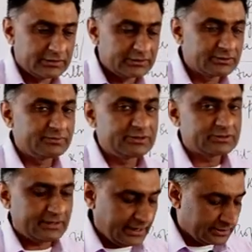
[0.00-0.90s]
it
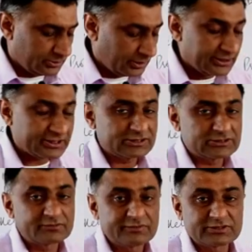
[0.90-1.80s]
means that the
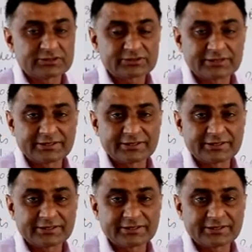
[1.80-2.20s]
literature which is